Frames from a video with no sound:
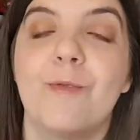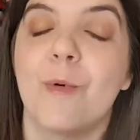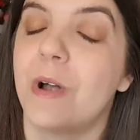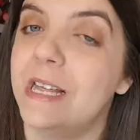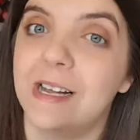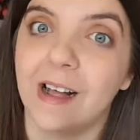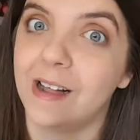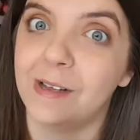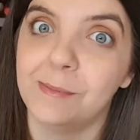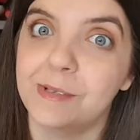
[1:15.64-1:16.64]
40
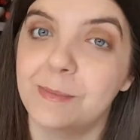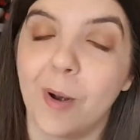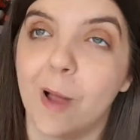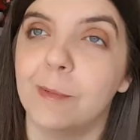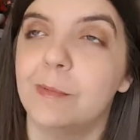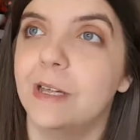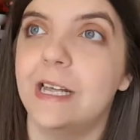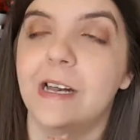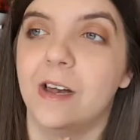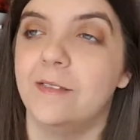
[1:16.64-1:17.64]
times,
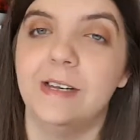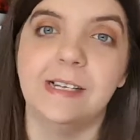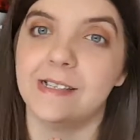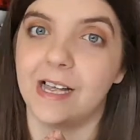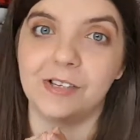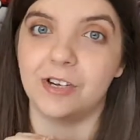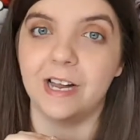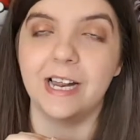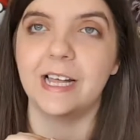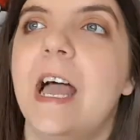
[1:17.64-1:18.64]
probably, not even
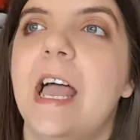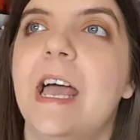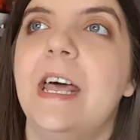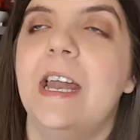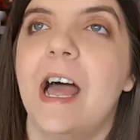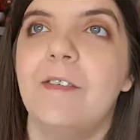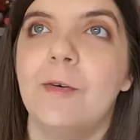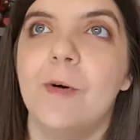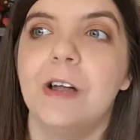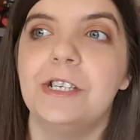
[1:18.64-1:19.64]
exaggerating. And I
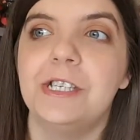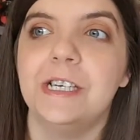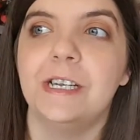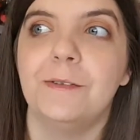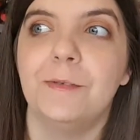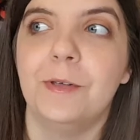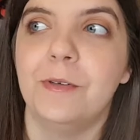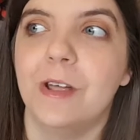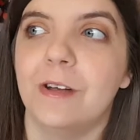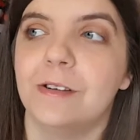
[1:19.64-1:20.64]
haven't watched it in a few
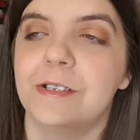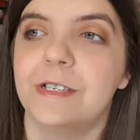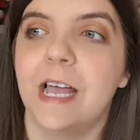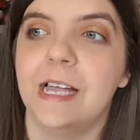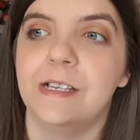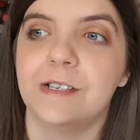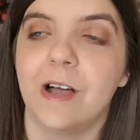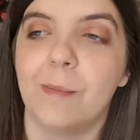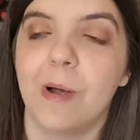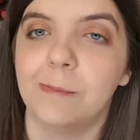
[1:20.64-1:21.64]
years, and so
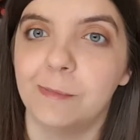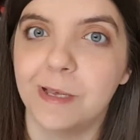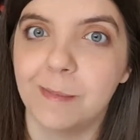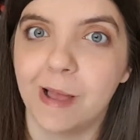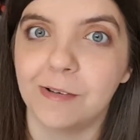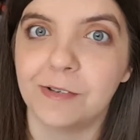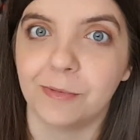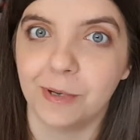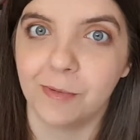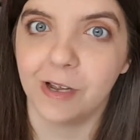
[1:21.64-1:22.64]
I'm probably about to
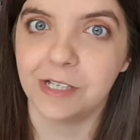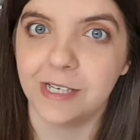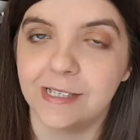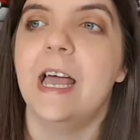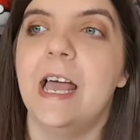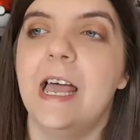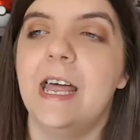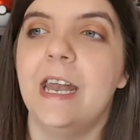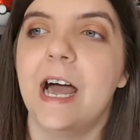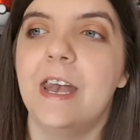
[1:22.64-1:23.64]
rewatch it.
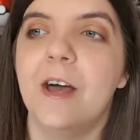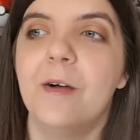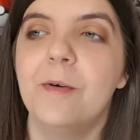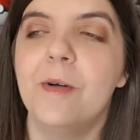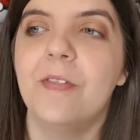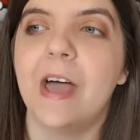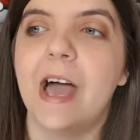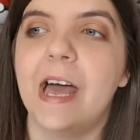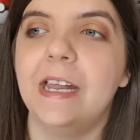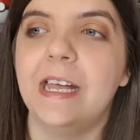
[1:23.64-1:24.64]
And I know
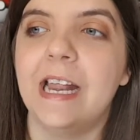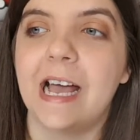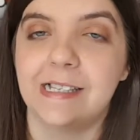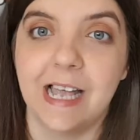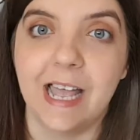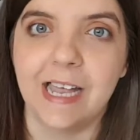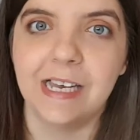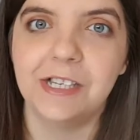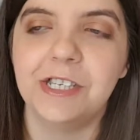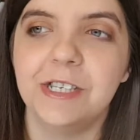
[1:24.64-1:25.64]
that it has
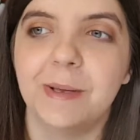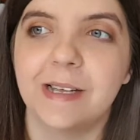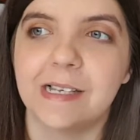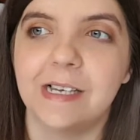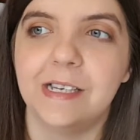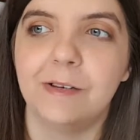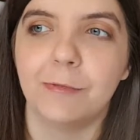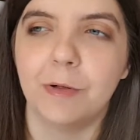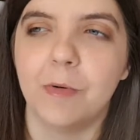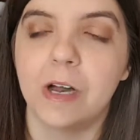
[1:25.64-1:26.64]
aged because I did
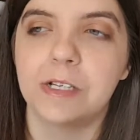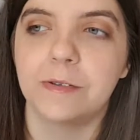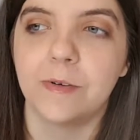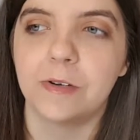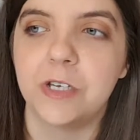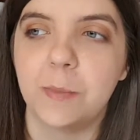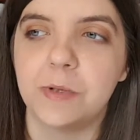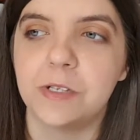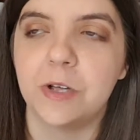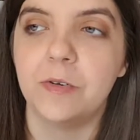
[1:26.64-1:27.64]
rewatch the first
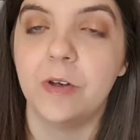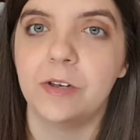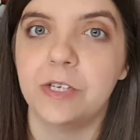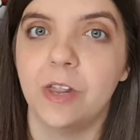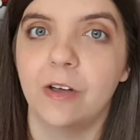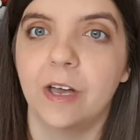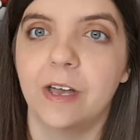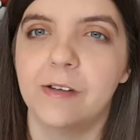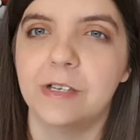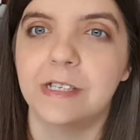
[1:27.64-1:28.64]
episode not too long
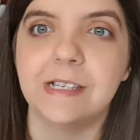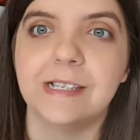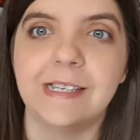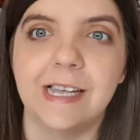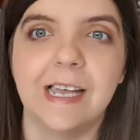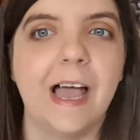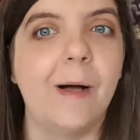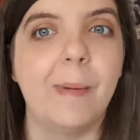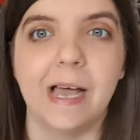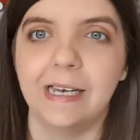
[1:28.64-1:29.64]
ago just to see
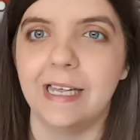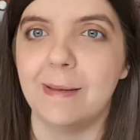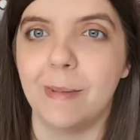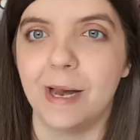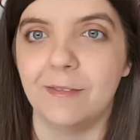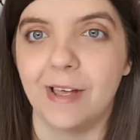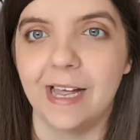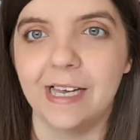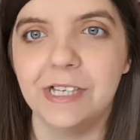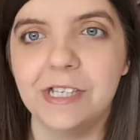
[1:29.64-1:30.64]
how badly it might have
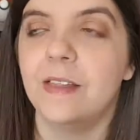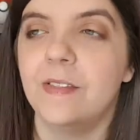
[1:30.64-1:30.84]
aged.